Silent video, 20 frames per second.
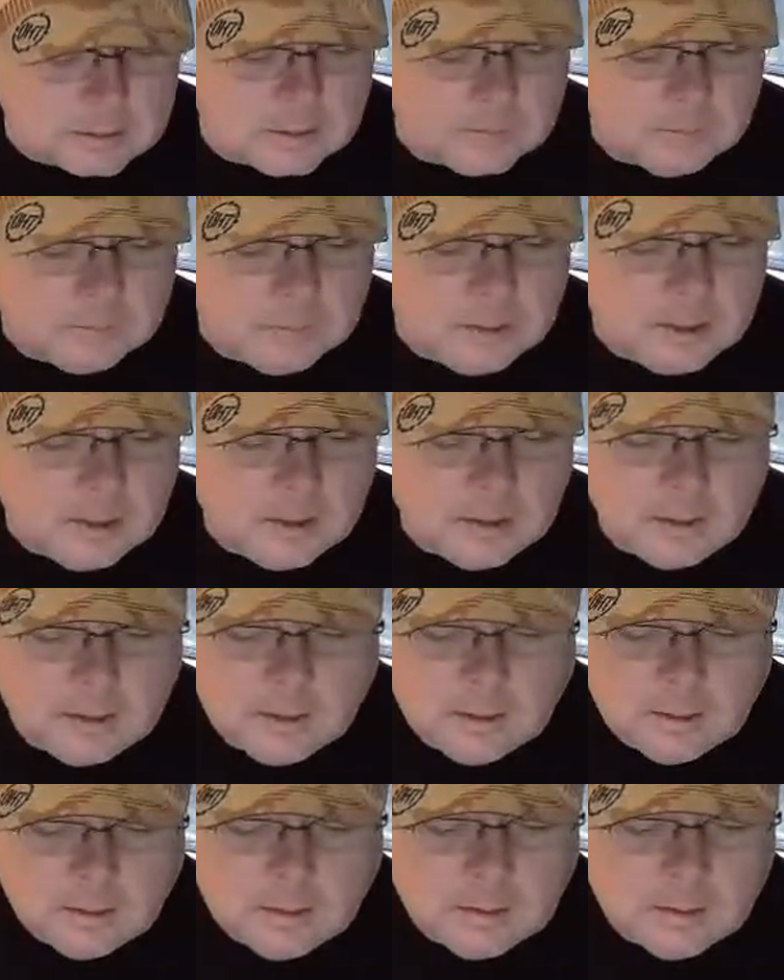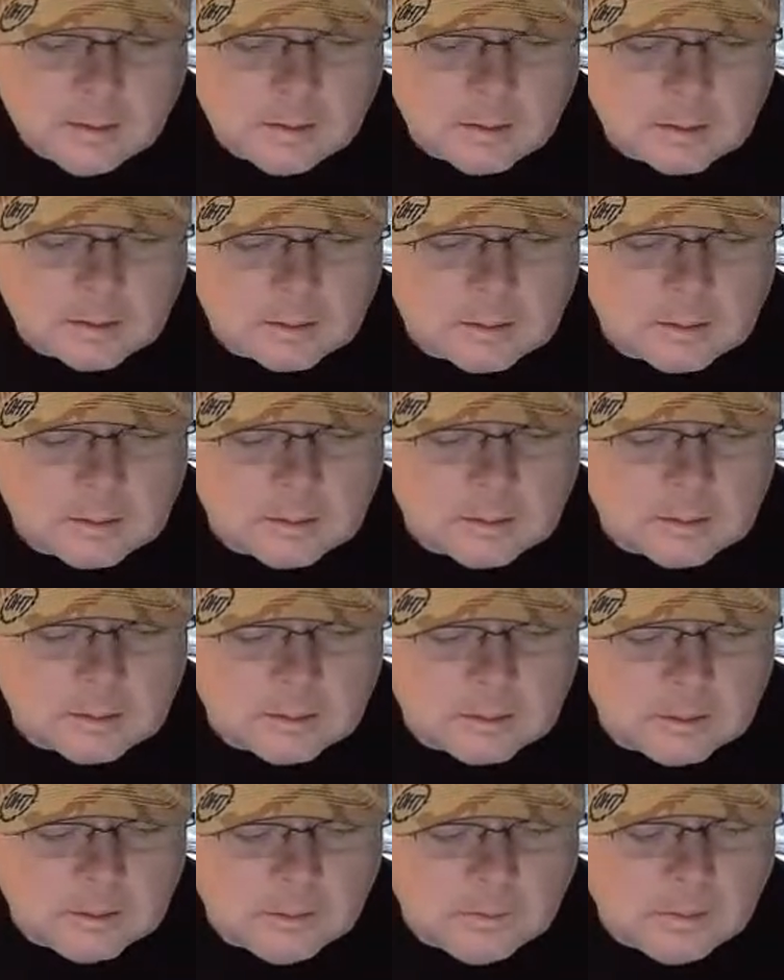actually be
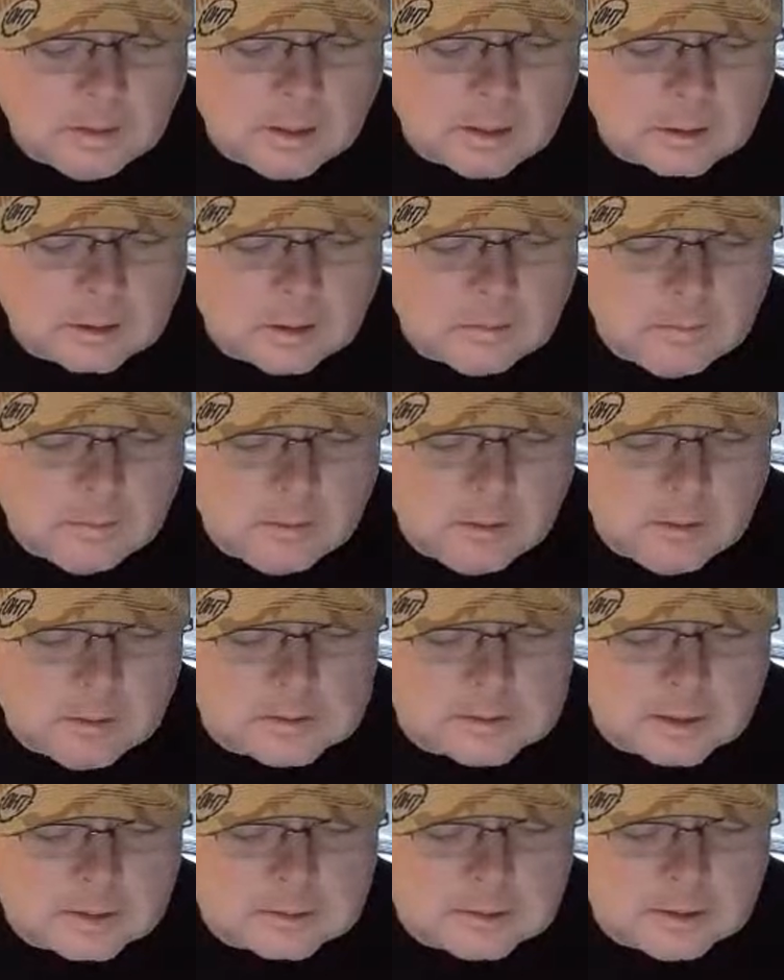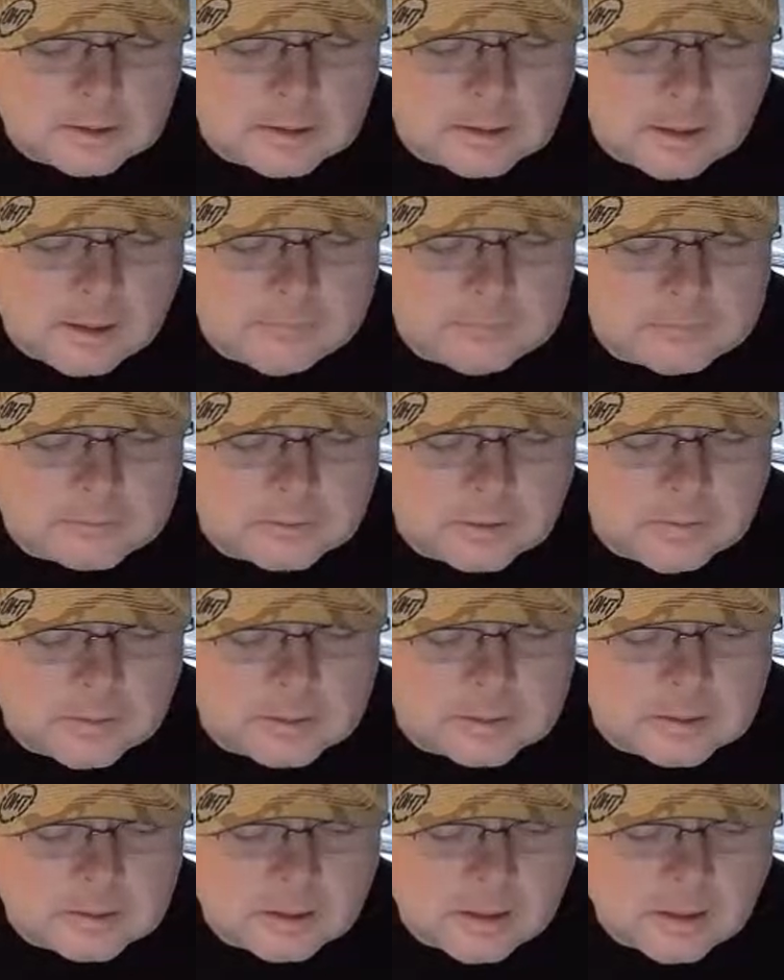who in our community is actually live streaming
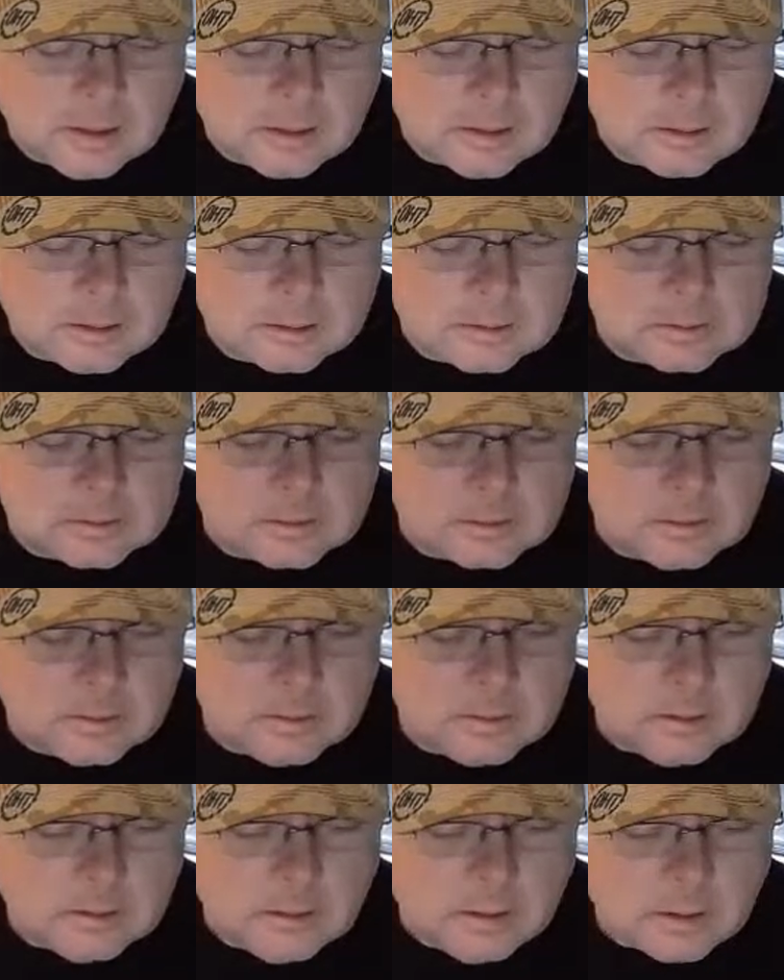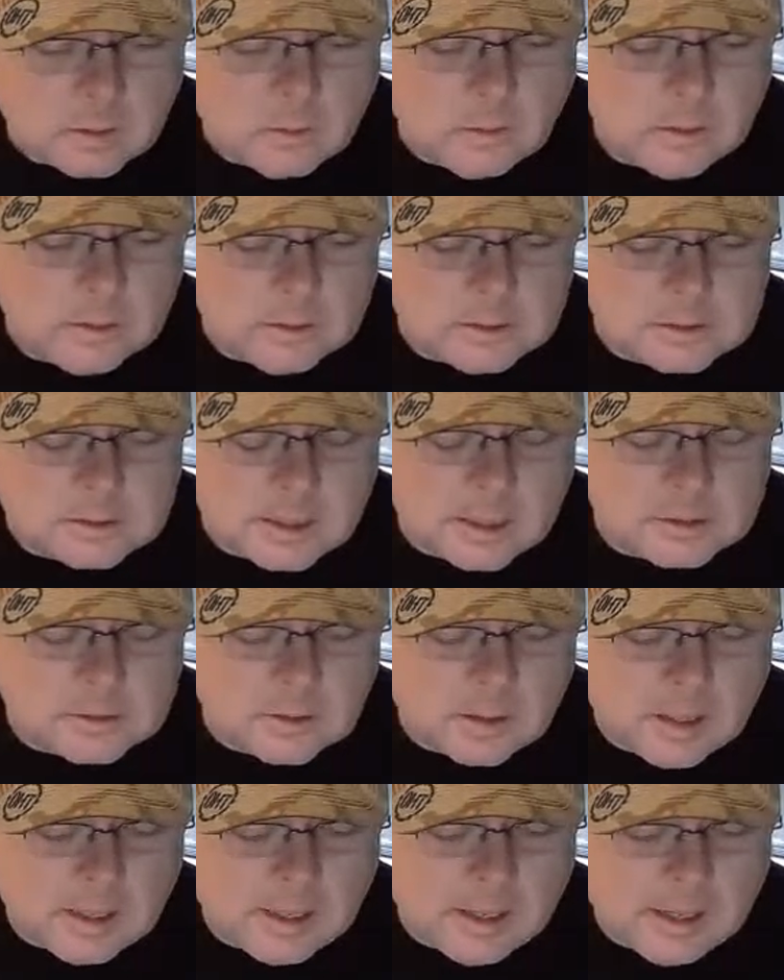today? According to the
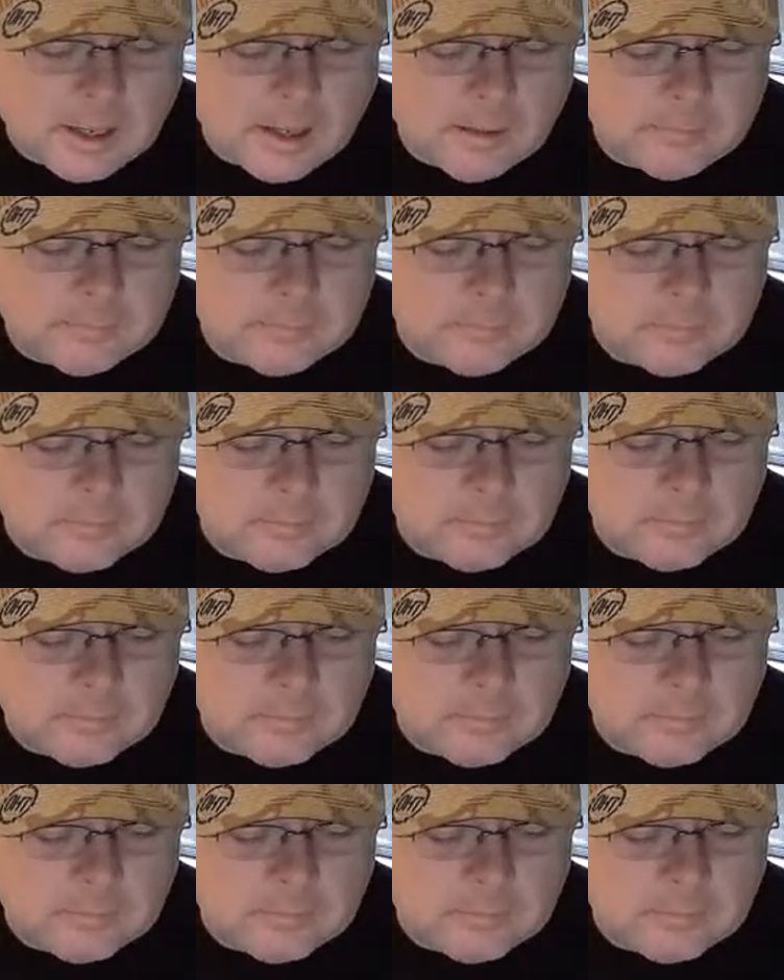schedule I have,